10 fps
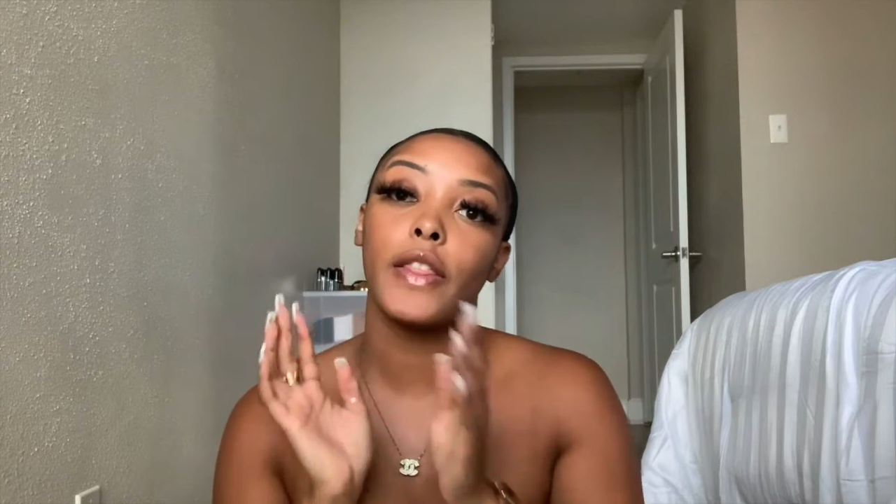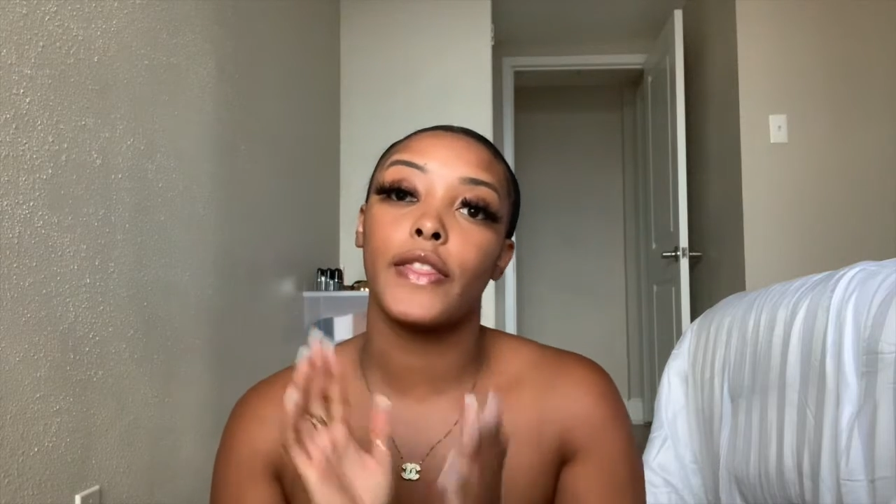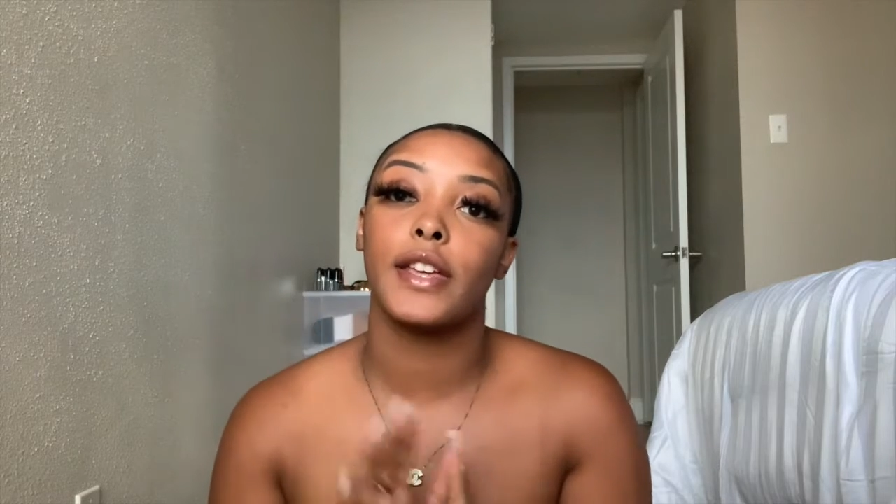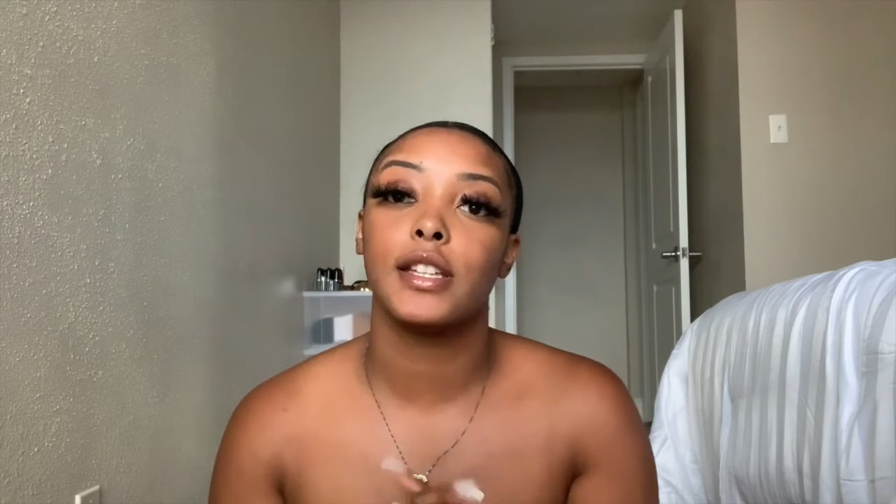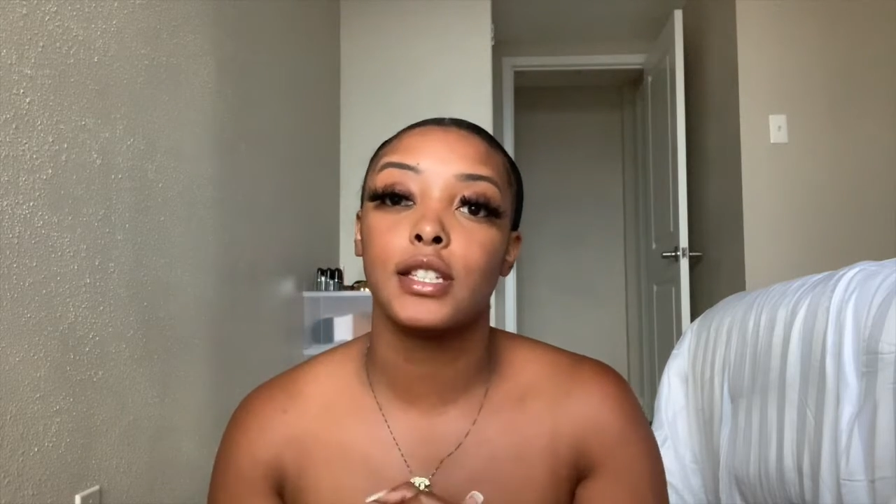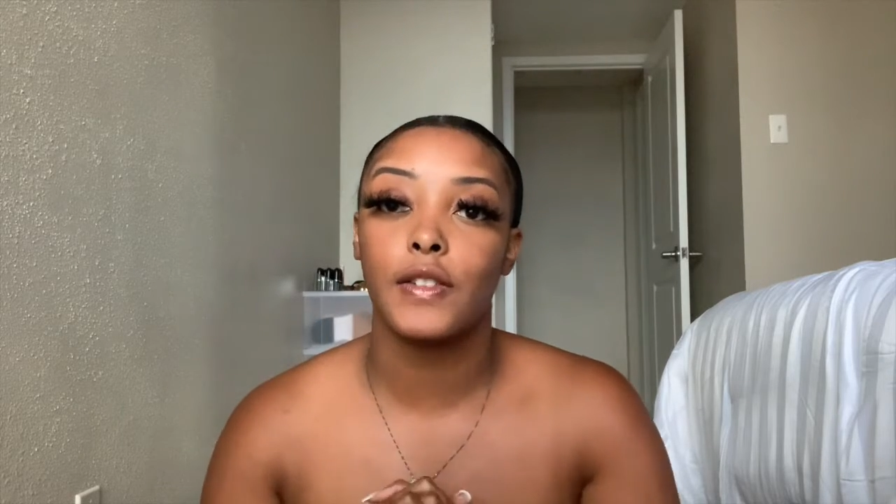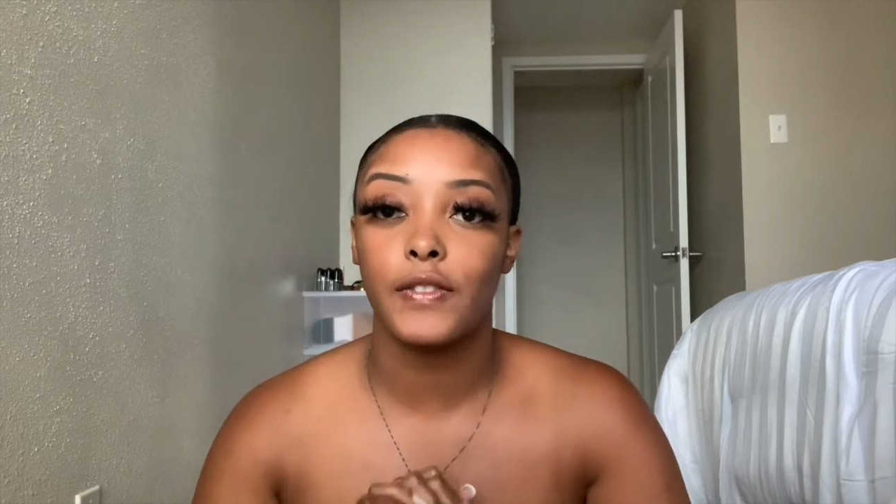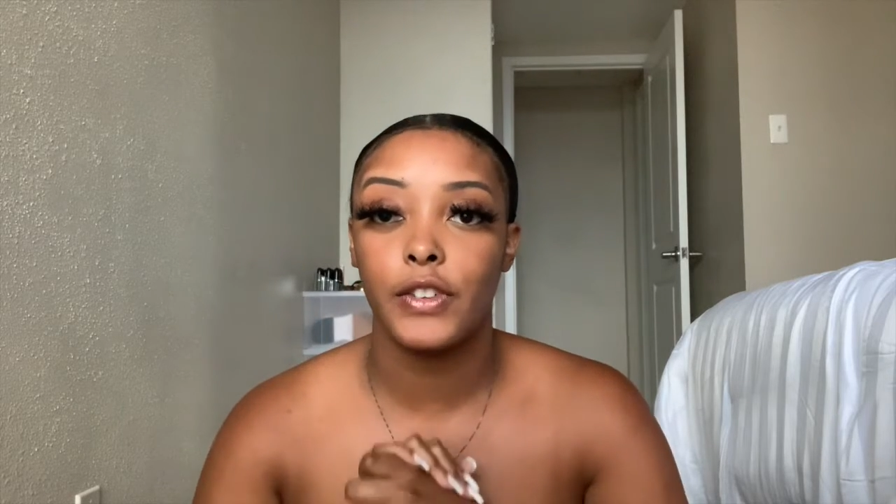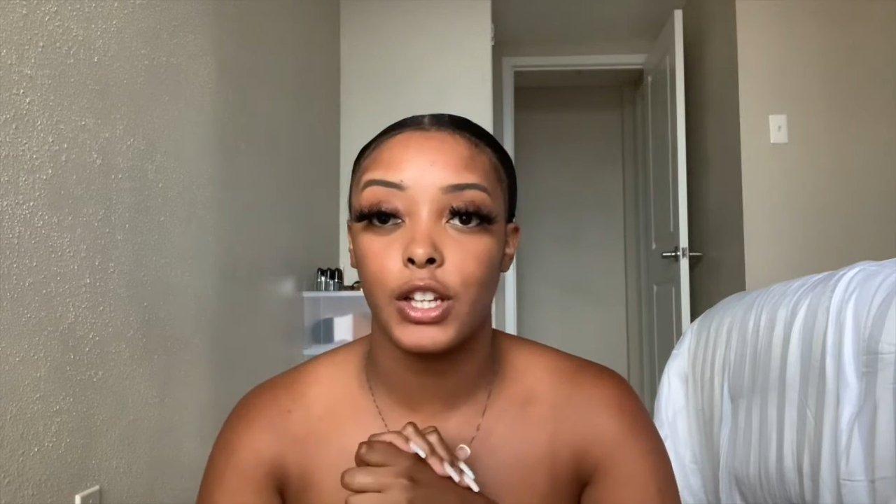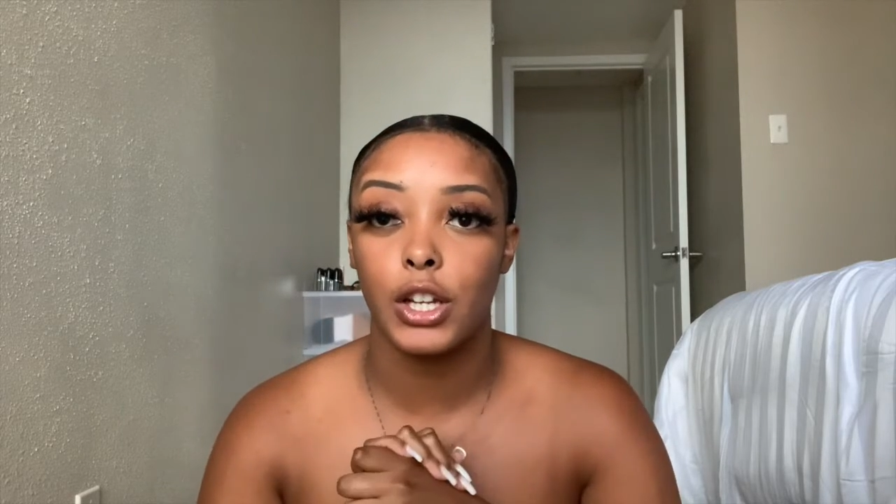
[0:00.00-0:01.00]
this
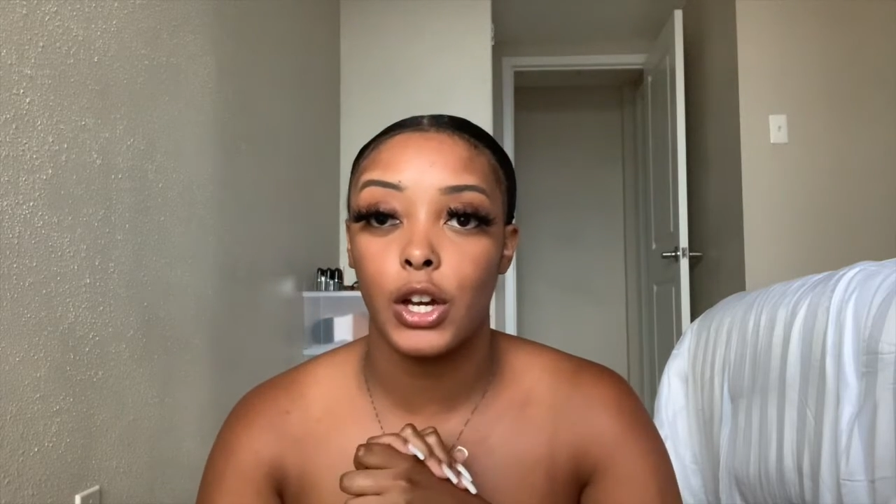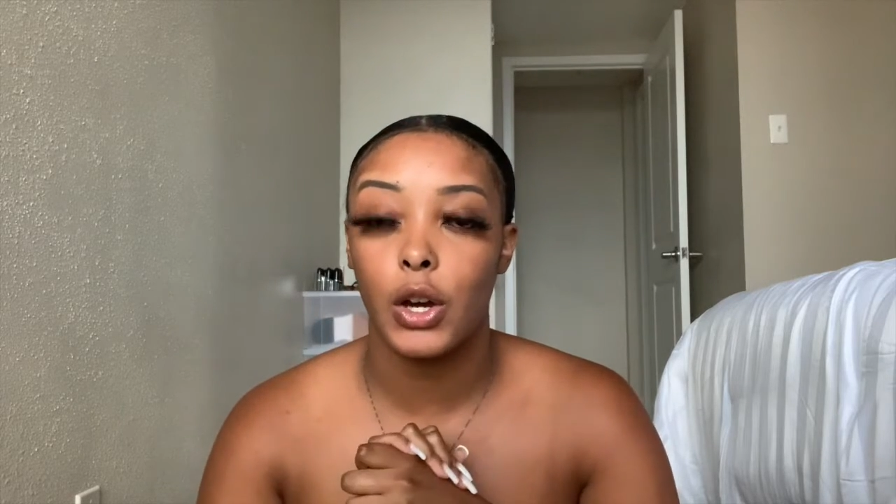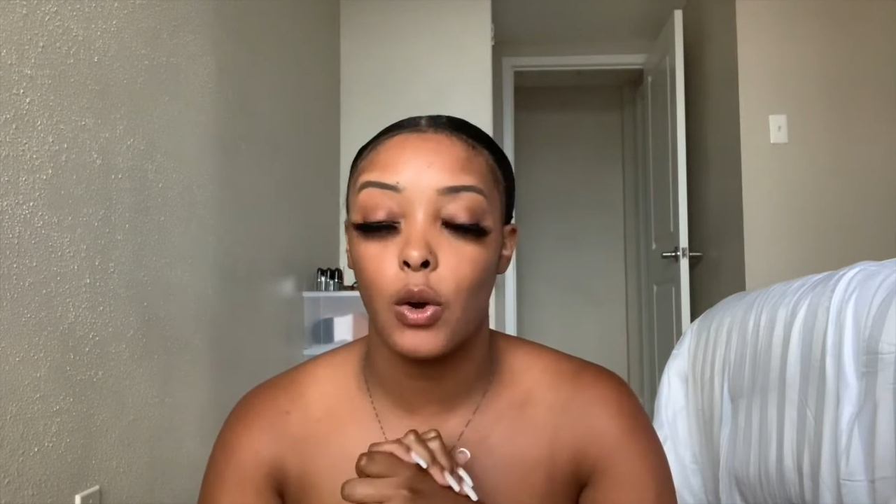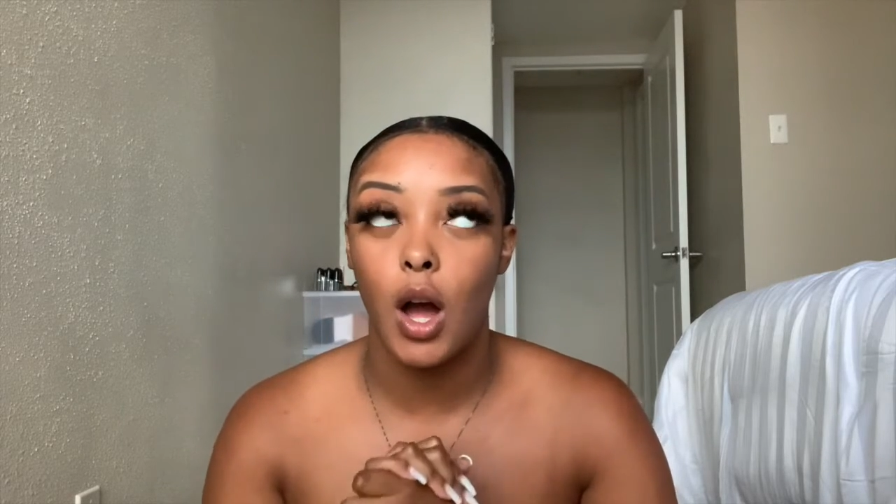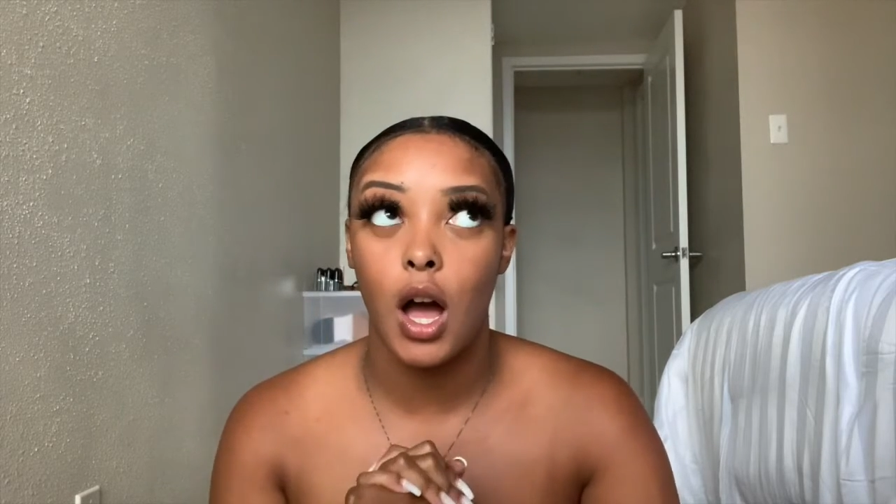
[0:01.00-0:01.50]
video.